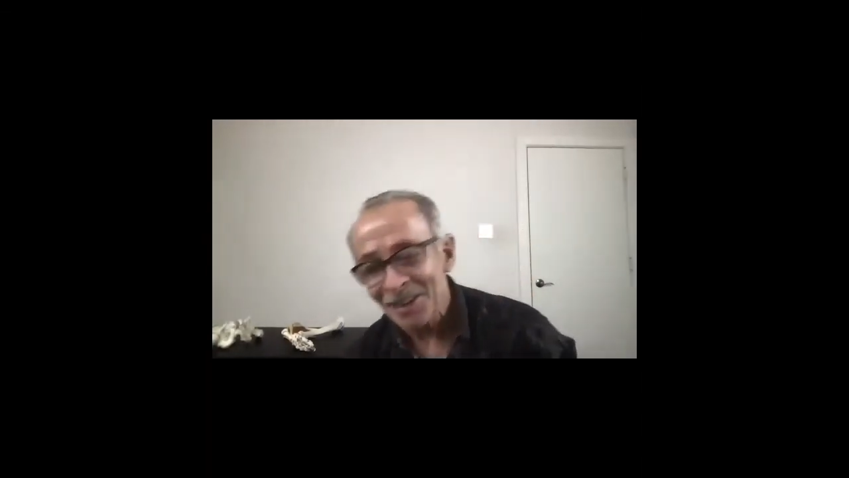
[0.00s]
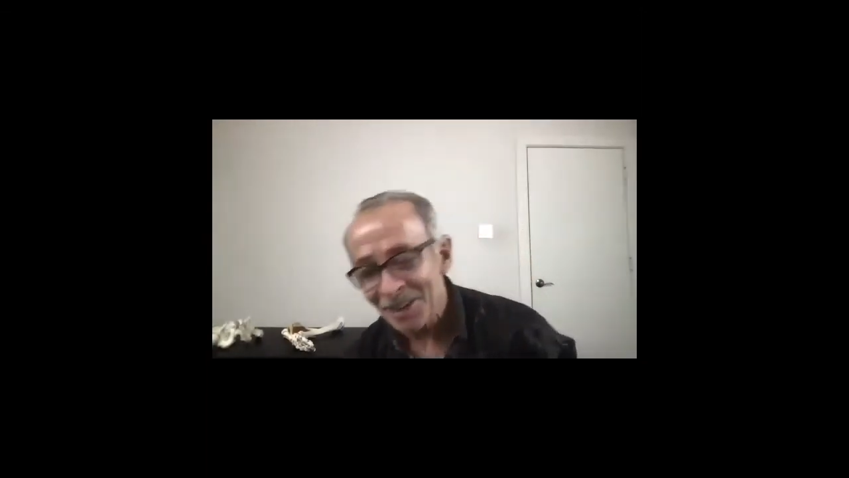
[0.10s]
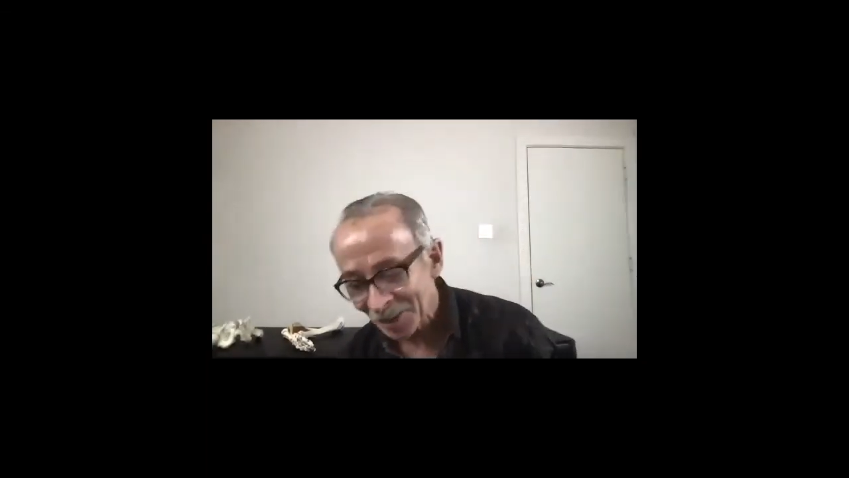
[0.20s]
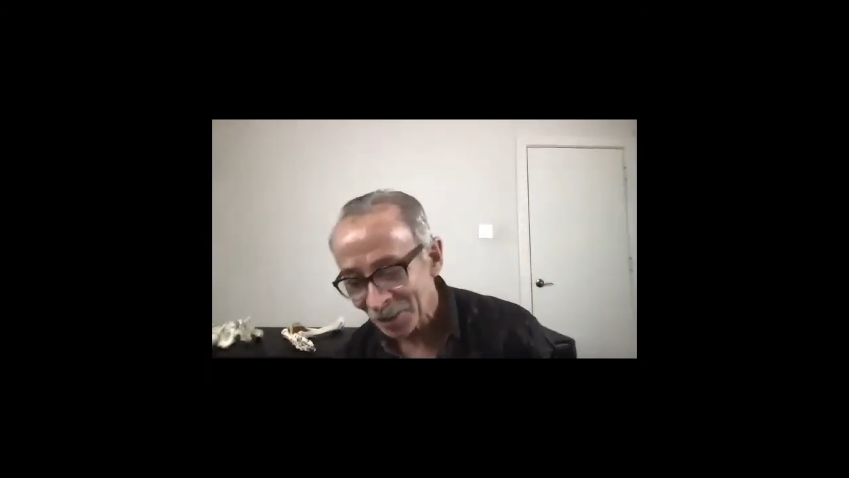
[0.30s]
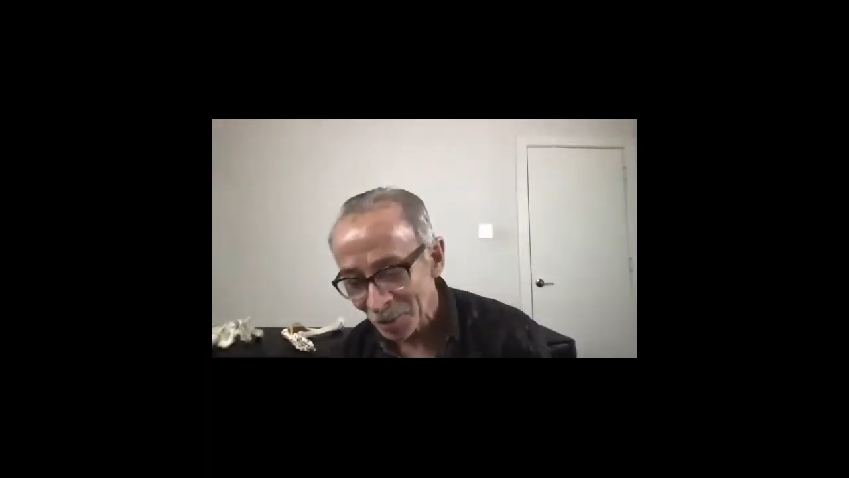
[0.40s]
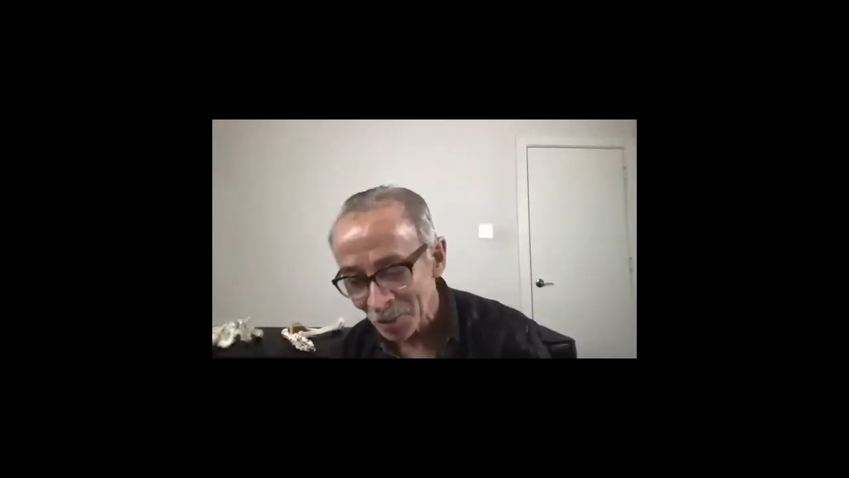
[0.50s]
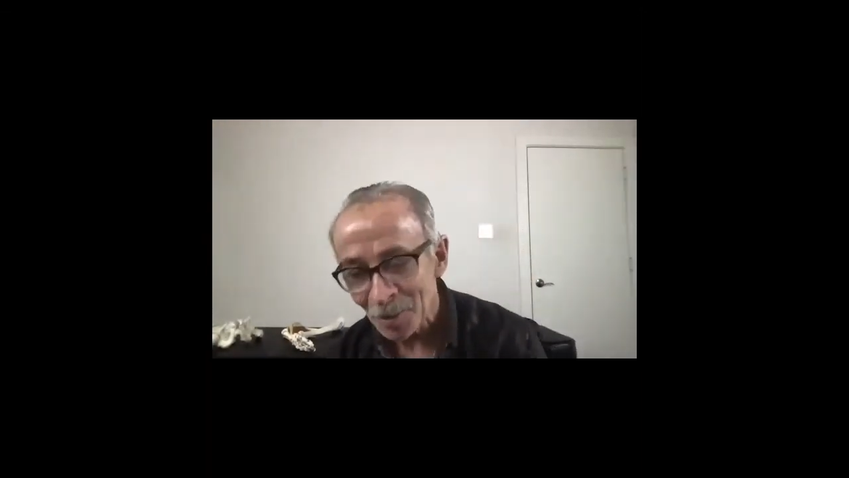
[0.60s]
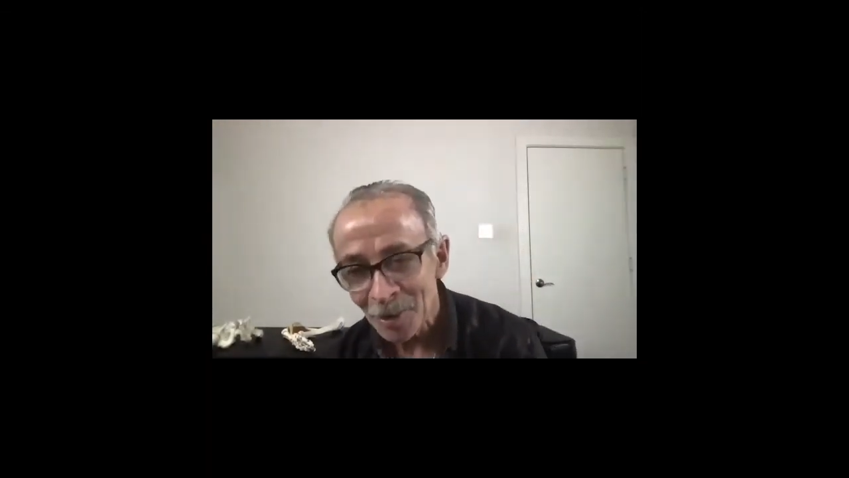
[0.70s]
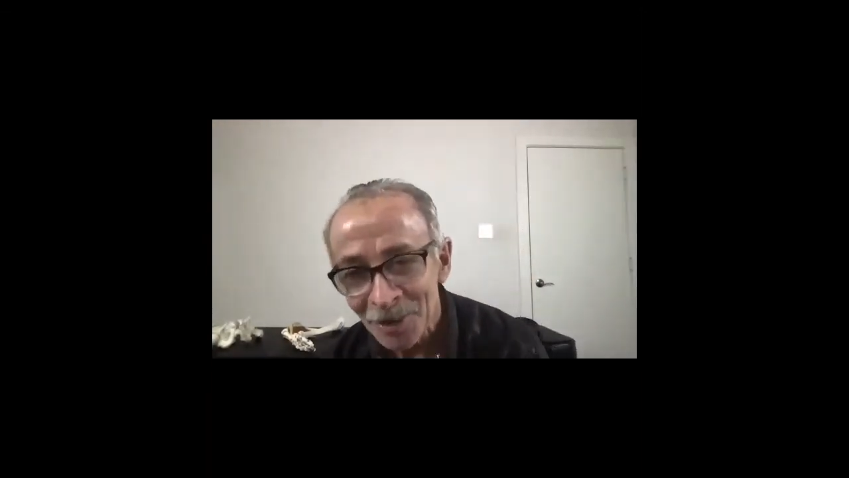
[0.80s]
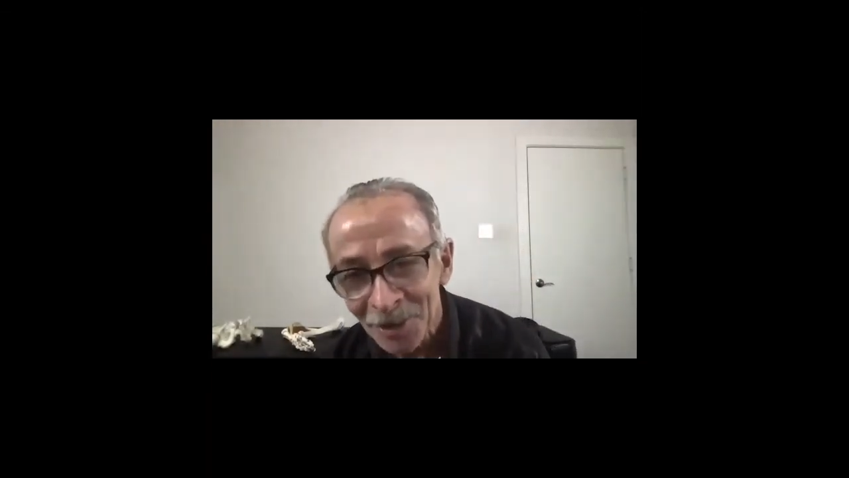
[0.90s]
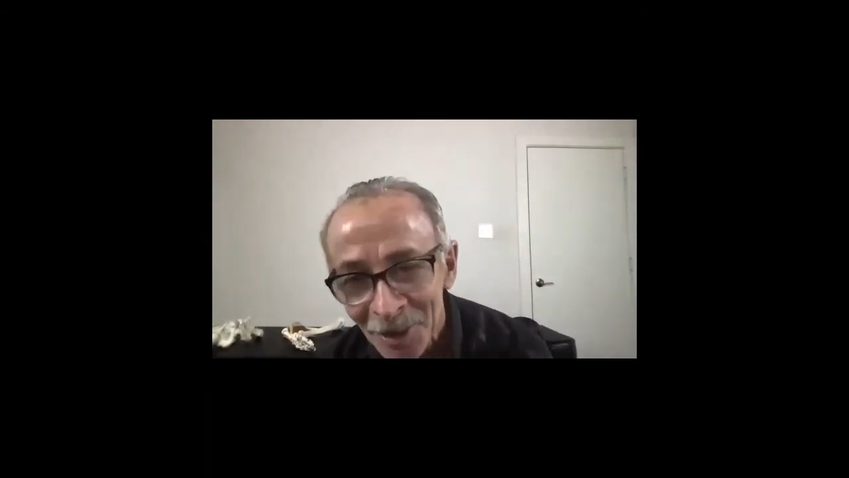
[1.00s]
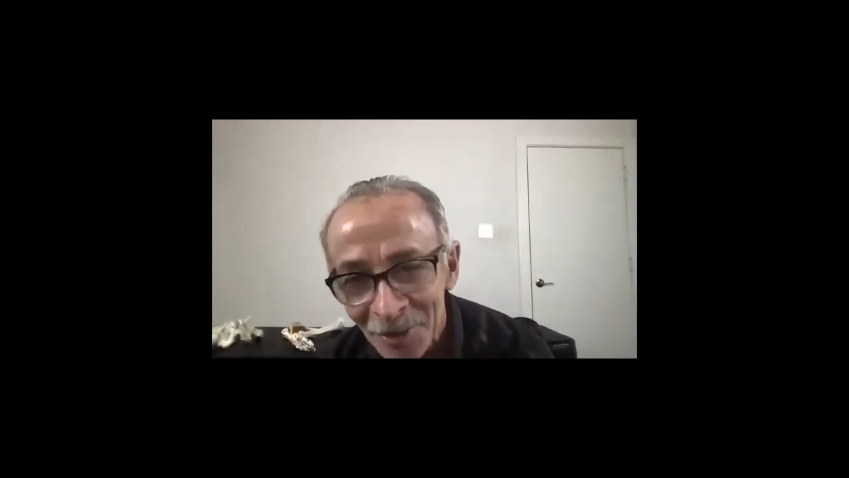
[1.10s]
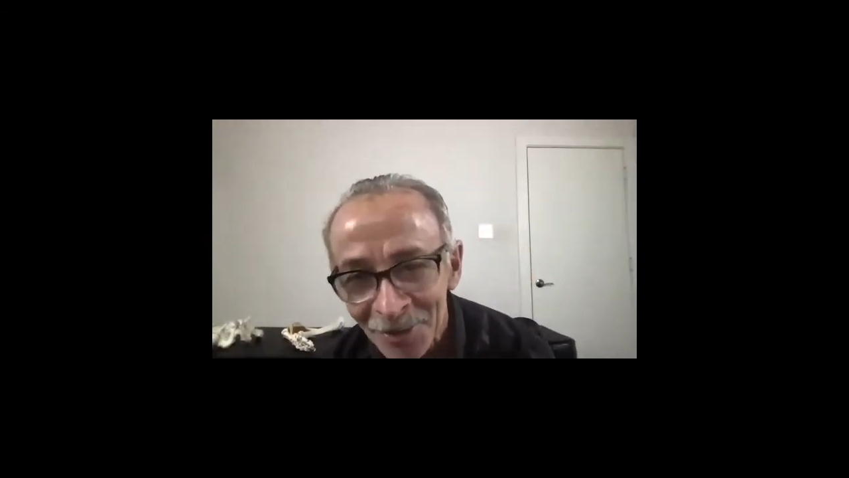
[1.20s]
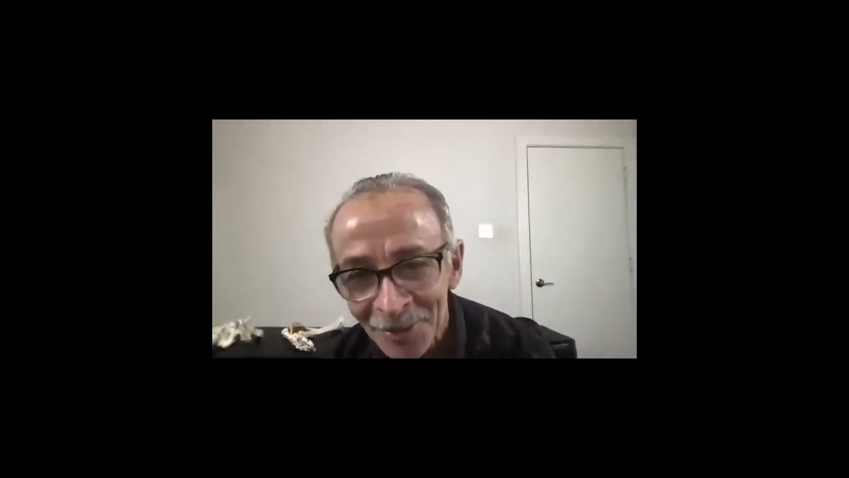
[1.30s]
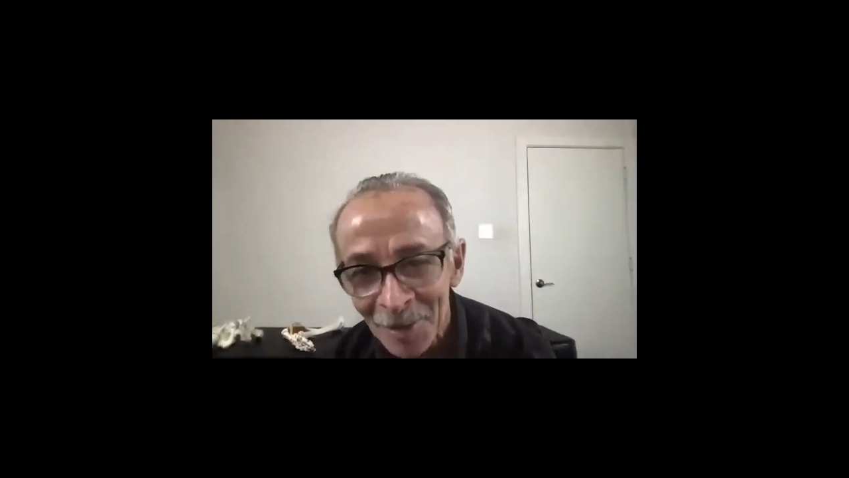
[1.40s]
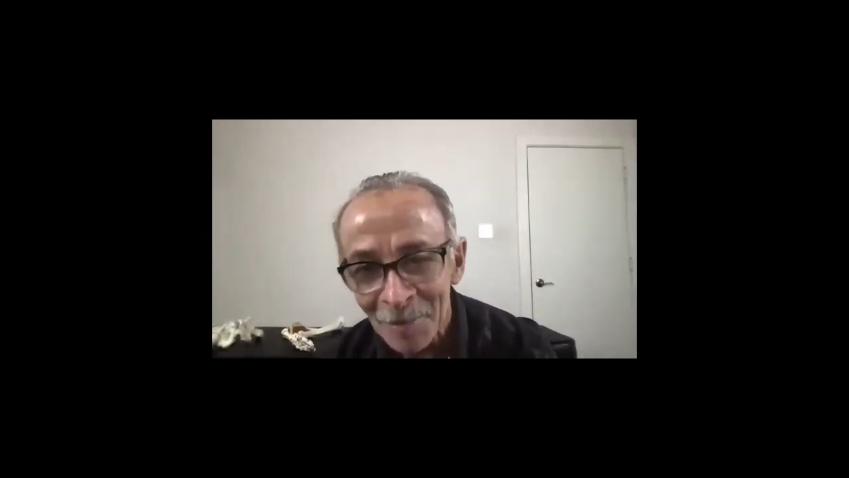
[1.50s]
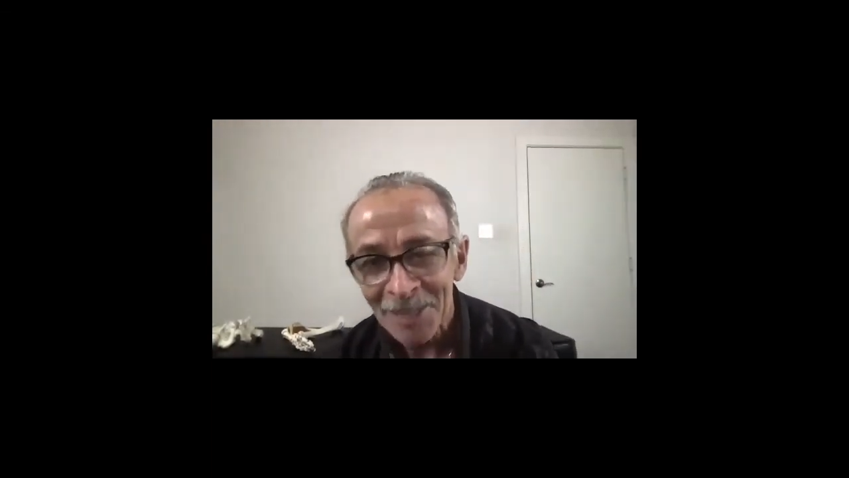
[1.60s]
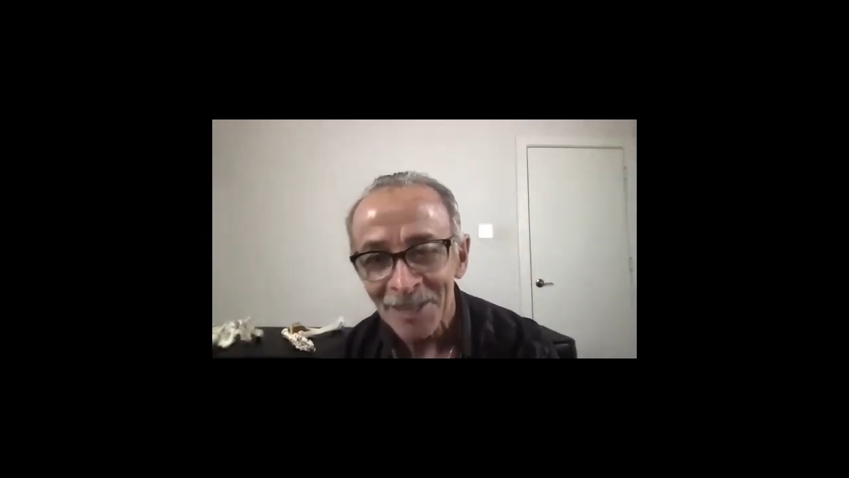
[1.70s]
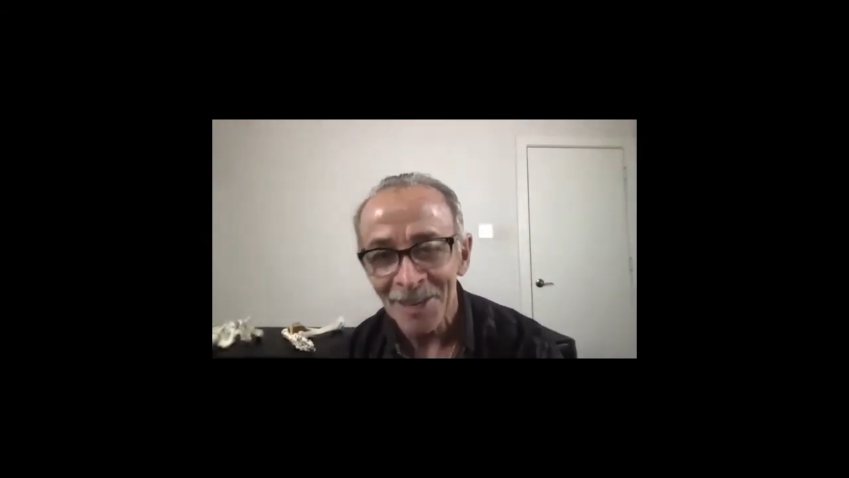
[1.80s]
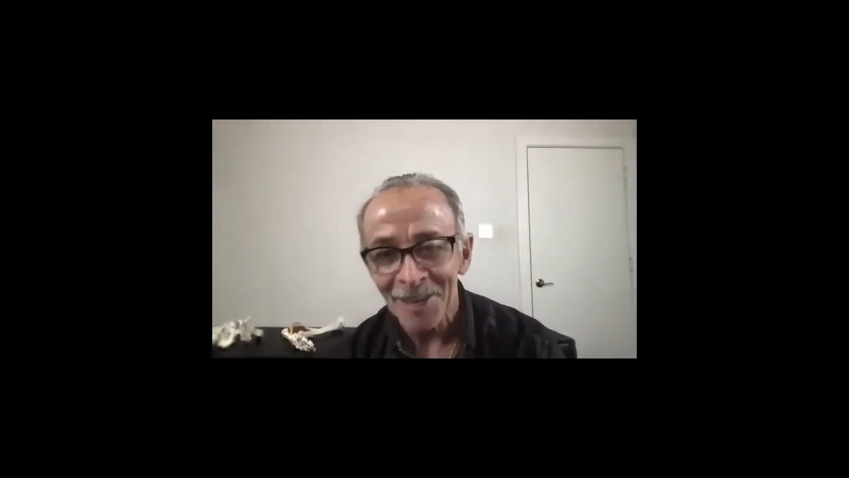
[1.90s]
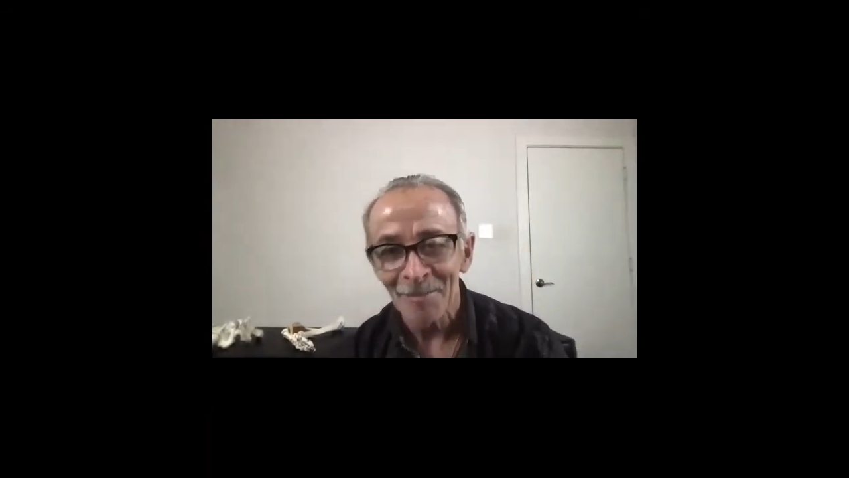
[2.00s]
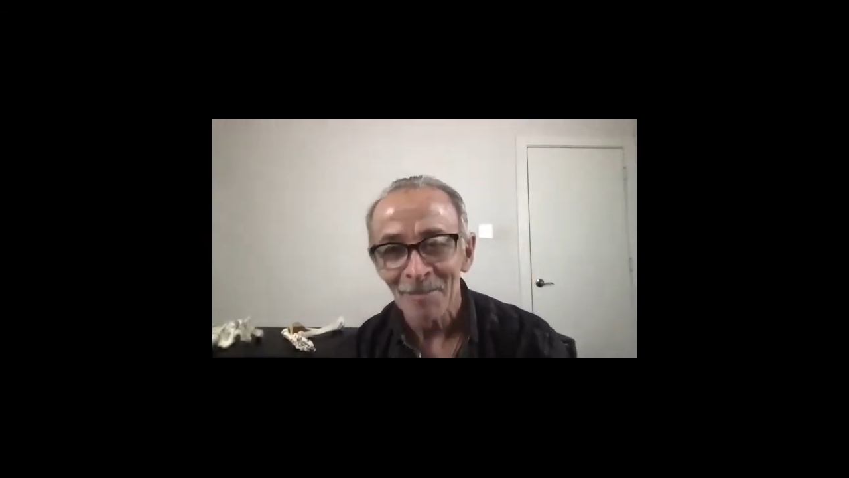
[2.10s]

like so cool stuff. I'm excited.